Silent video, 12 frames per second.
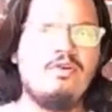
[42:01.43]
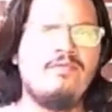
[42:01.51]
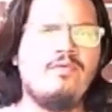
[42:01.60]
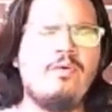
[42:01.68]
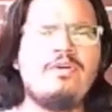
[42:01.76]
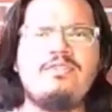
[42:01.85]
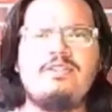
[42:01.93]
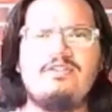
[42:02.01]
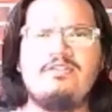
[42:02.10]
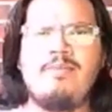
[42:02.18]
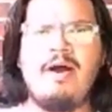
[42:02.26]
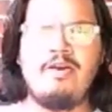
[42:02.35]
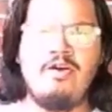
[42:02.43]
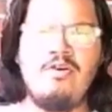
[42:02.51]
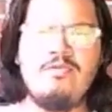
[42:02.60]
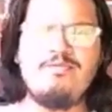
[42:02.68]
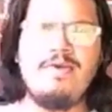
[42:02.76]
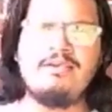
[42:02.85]
voices by a
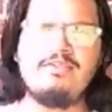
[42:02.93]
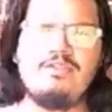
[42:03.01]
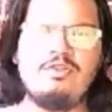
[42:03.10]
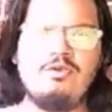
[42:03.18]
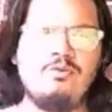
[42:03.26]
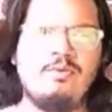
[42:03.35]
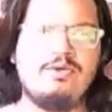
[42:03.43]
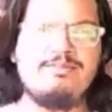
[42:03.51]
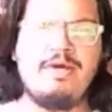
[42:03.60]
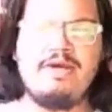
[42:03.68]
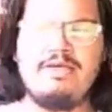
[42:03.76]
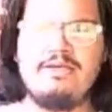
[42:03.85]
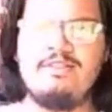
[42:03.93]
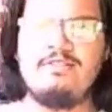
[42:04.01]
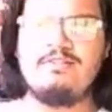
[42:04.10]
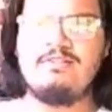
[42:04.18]
hermit who was making this